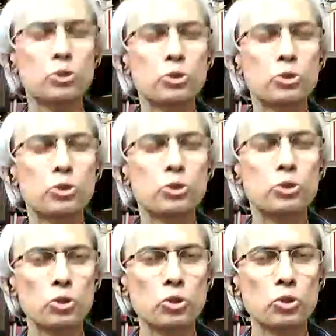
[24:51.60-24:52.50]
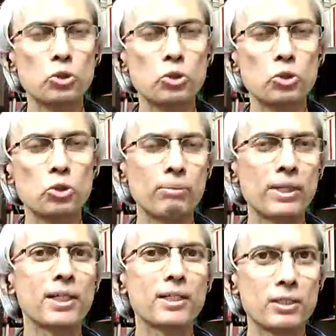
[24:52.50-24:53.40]
through fatwas and many other,
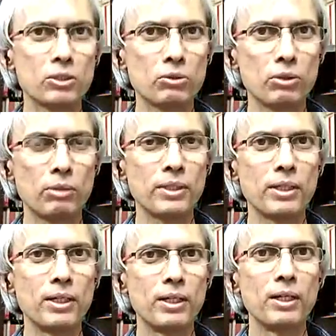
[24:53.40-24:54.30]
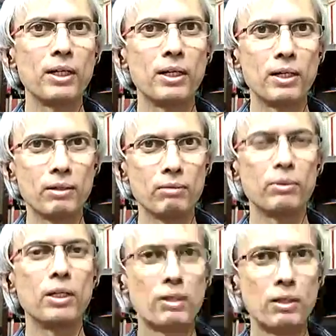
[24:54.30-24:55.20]
so I mean,
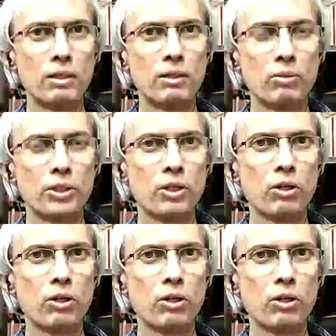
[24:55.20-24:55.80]
what do you call,